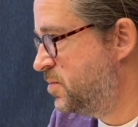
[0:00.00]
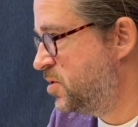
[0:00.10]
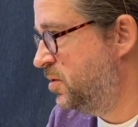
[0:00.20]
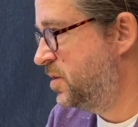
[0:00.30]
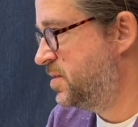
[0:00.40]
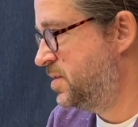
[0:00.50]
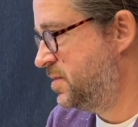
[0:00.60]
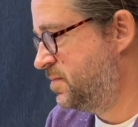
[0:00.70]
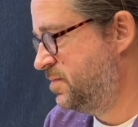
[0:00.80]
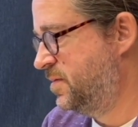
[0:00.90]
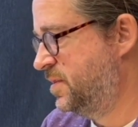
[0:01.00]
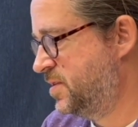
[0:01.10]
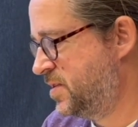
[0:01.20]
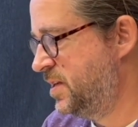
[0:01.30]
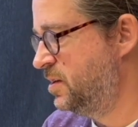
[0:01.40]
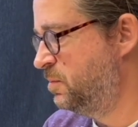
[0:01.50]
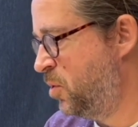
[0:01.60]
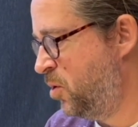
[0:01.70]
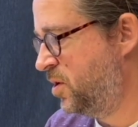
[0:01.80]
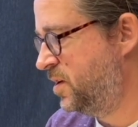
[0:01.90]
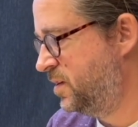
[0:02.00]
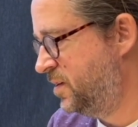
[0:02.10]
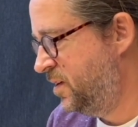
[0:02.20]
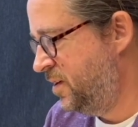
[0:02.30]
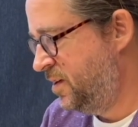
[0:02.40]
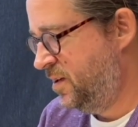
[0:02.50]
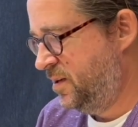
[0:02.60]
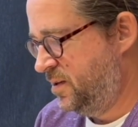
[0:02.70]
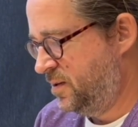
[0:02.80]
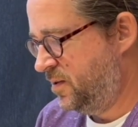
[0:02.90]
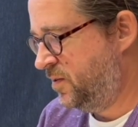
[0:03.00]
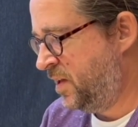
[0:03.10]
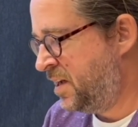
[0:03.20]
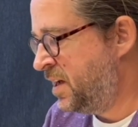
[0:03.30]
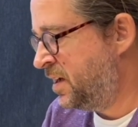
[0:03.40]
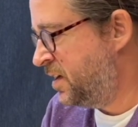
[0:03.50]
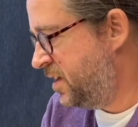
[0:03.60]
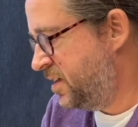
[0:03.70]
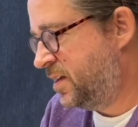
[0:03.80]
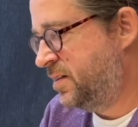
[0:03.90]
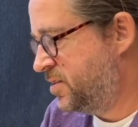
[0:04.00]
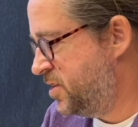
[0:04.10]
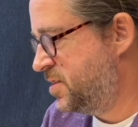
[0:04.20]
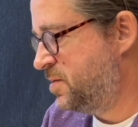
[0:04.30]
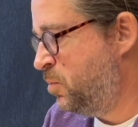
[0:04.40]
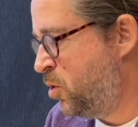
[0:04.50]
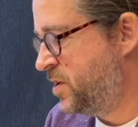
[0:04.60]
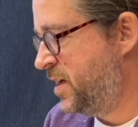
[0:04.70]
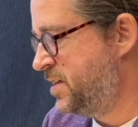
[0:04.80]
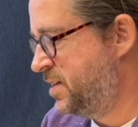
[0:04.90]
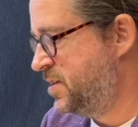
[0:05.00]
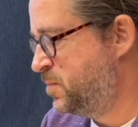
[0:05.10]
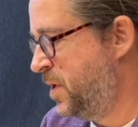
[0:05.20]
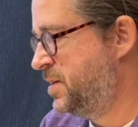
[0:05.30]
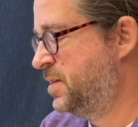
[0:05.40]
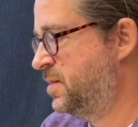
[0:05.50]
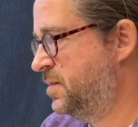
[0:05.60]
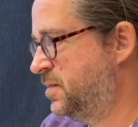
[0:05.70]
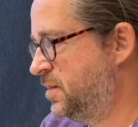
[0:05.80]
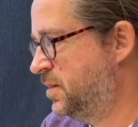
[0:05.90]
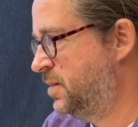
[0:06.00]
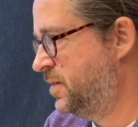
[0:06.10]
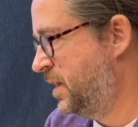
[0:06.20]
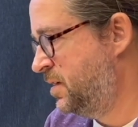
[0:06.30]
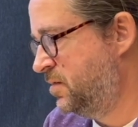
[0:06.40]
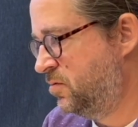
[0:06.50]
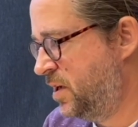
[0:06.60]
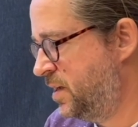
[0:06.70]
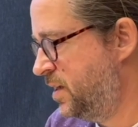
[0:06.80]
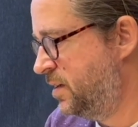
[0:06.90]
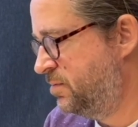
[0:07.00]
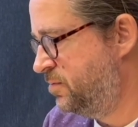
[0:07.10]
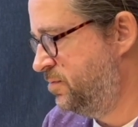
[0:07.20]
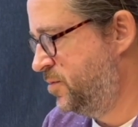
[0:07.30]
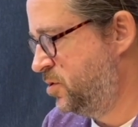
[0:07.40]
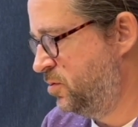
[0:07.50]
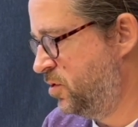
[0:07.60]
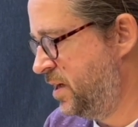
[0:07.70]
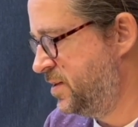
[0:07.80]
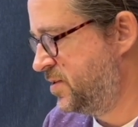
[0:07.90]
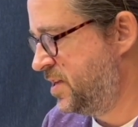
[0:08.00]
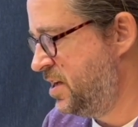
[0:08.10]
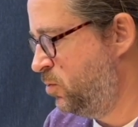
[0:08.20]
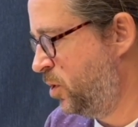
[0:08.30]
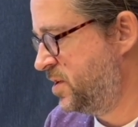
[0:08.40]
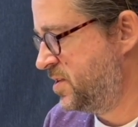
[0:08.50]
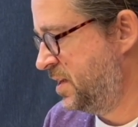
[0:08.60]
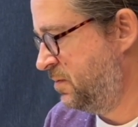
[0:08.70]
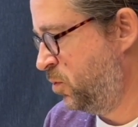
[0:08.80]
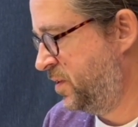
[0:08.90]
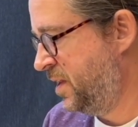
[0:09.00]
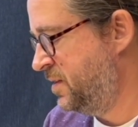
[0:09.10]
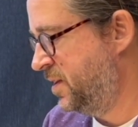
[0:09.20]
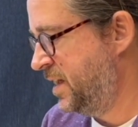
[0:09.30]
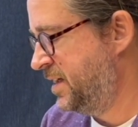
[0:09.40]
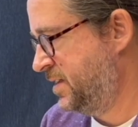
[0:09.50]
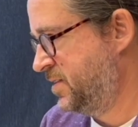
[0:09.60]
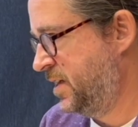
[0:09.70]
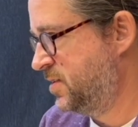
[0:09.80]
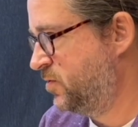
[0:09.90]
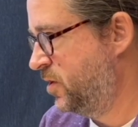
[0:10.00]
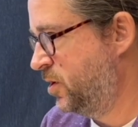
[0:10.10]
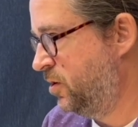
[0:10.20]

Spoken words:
So it's still more the thinking like just more data is better than really to really see what is in within the data sets very